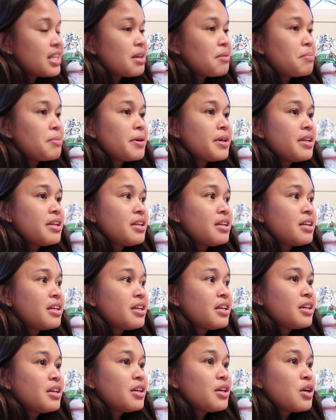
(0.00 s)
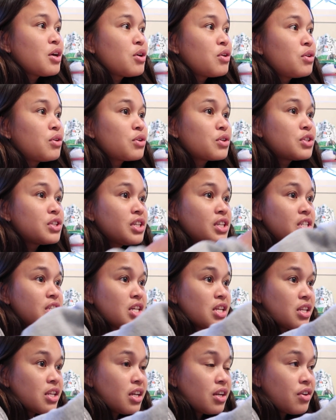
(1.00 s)
sleeping. Roxy is
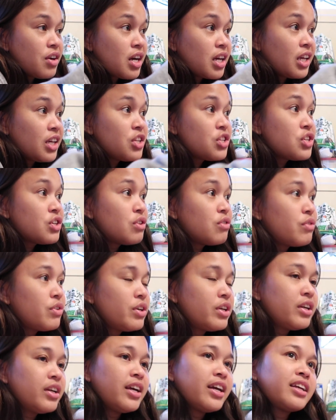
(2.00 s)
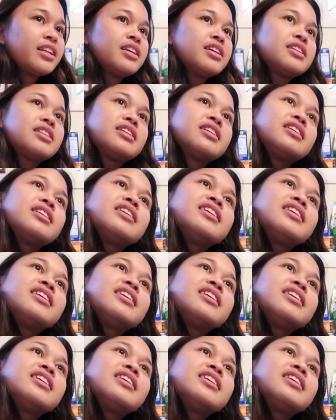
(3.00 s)
in that rocking chair over there like this.